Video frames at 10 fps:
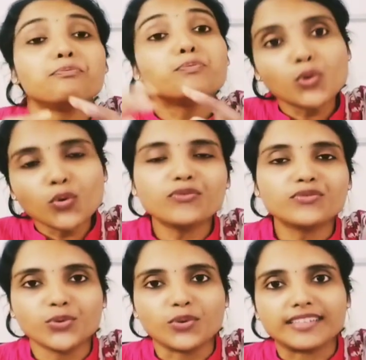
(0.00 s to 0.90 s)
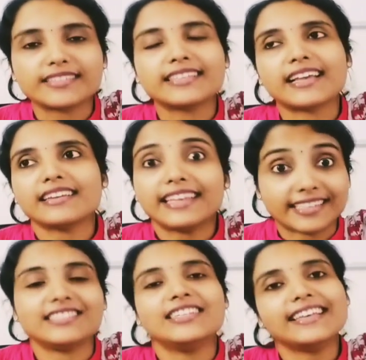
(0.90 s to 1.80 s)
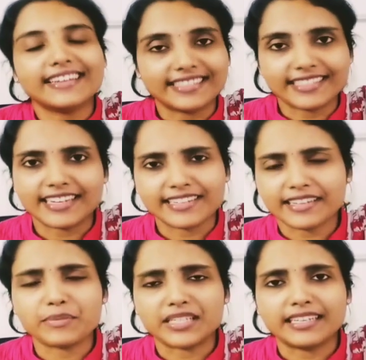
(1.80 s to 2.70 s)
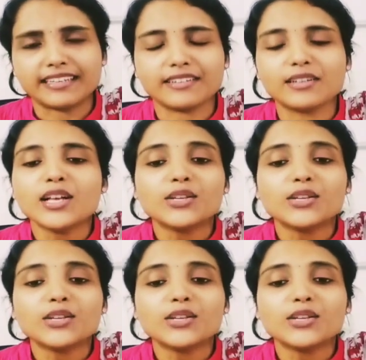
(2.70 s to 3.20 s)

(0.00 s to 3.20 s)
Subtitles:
prove to us that yes, DNA is genetic material.